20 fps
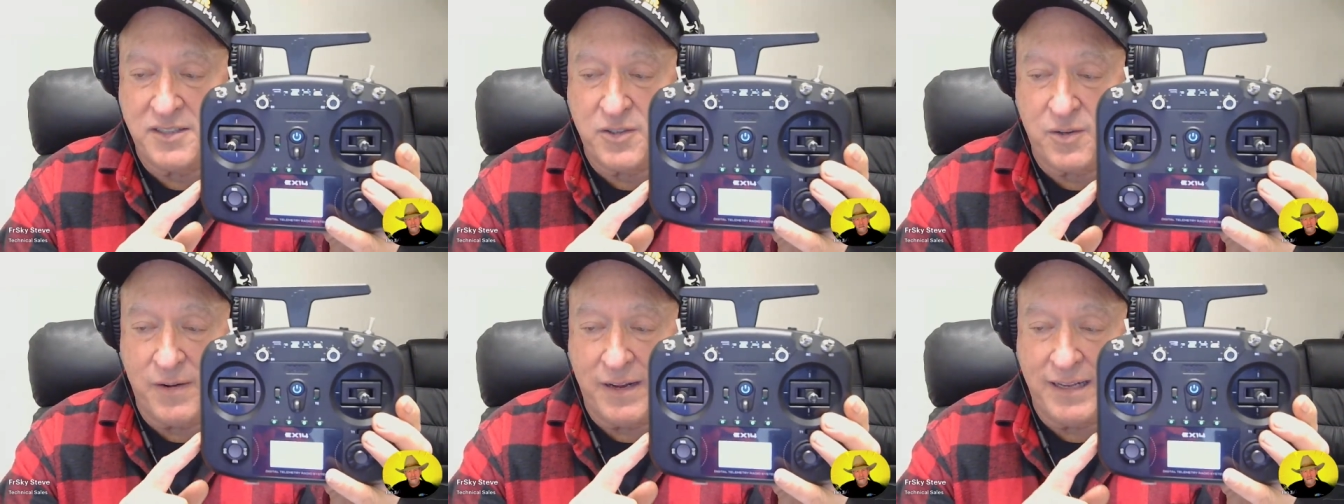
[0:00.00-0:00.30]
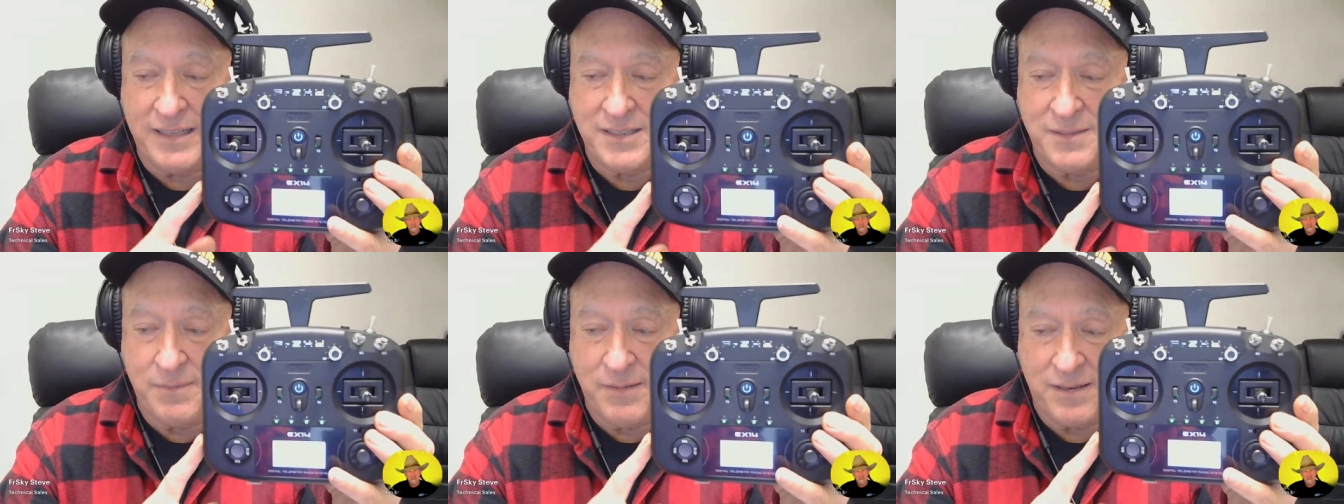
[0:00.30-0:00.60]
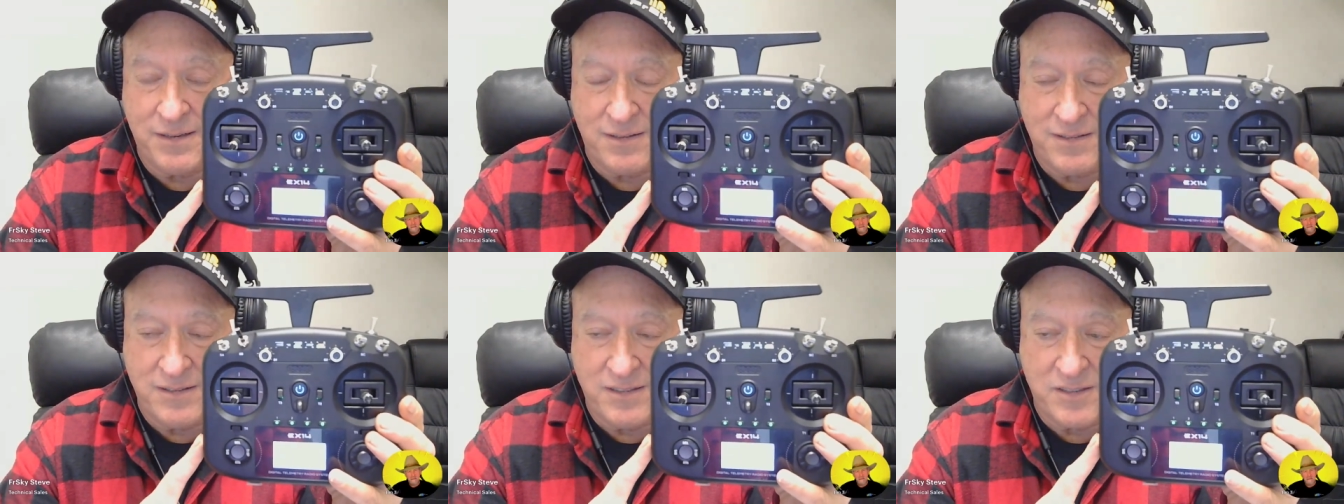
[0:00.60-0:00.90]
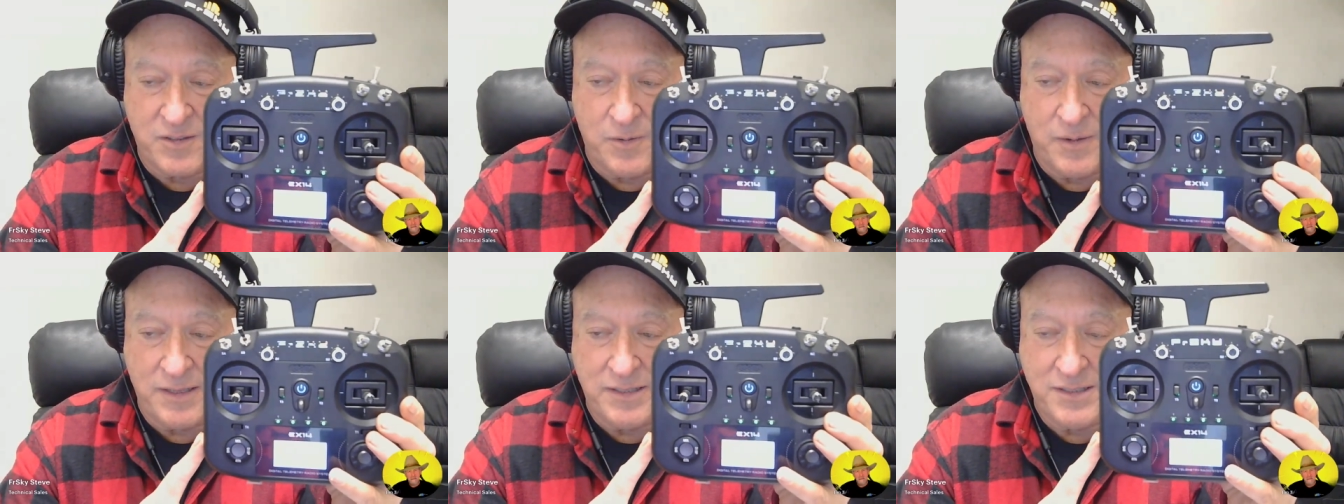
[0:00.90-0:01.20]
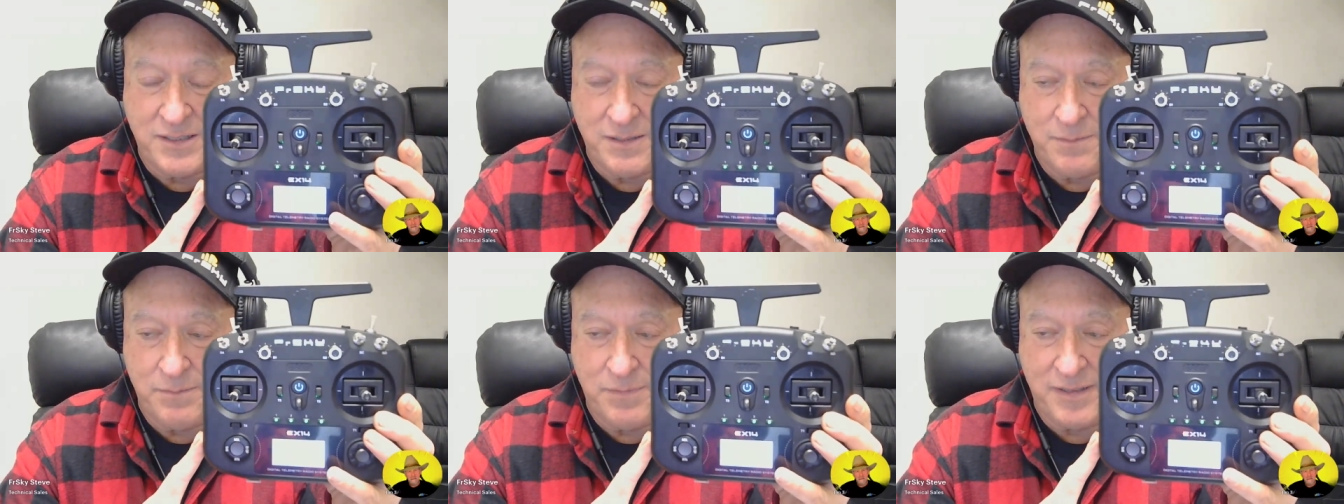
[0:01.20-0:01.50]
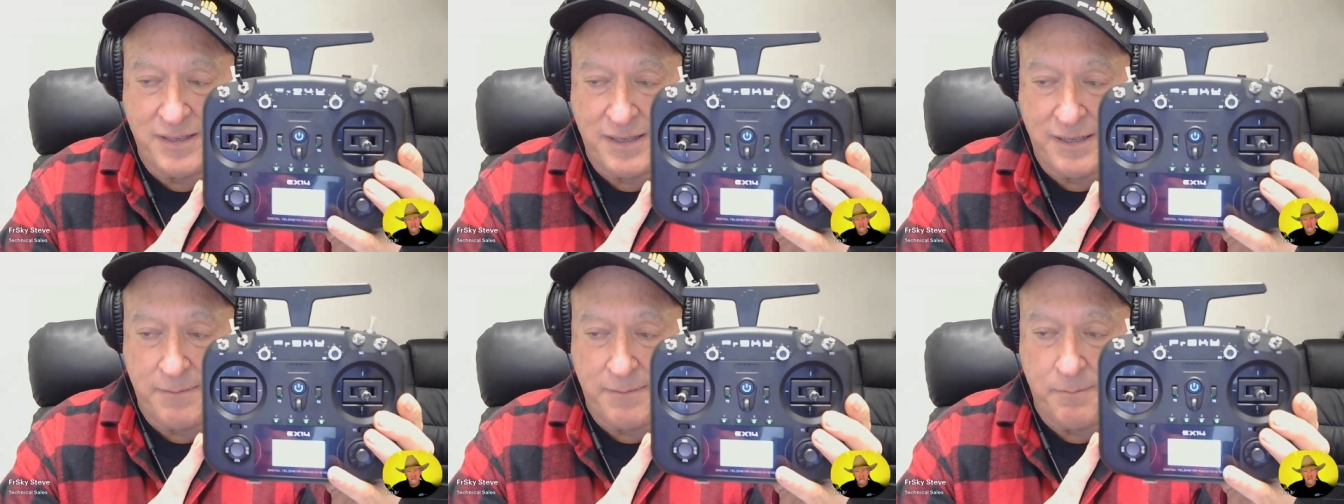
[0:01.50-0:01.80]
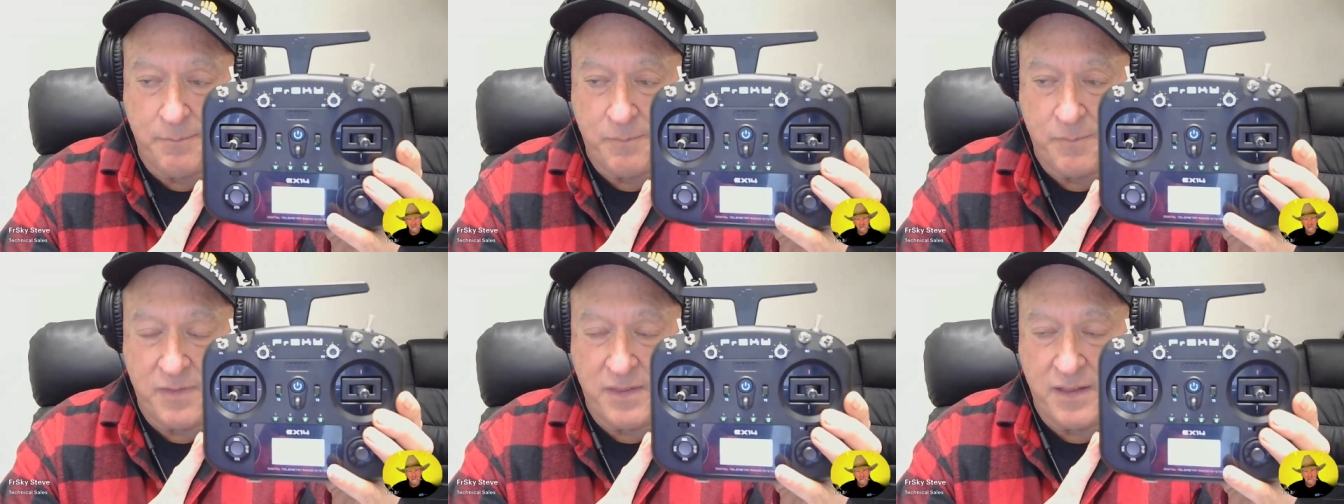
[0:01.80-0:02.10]
transmitter is going to be
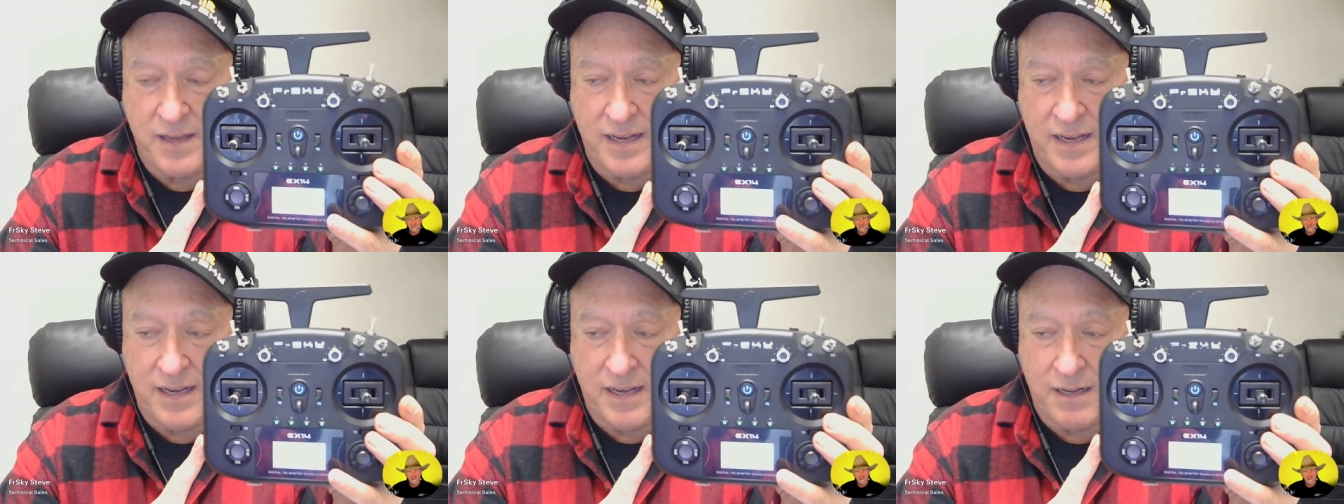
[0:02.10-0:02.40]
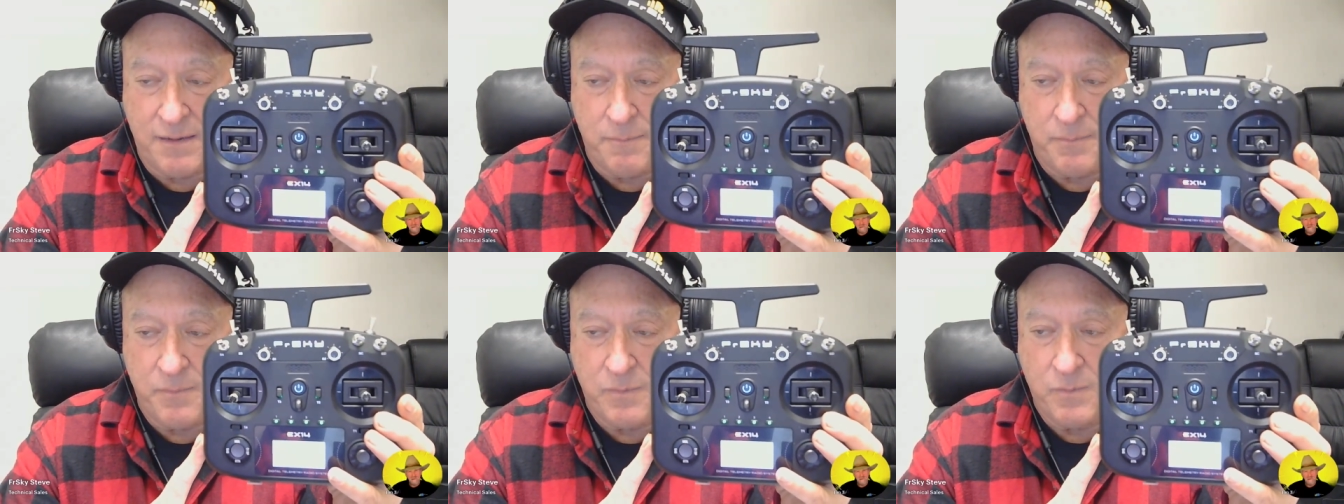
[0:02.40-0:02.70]
that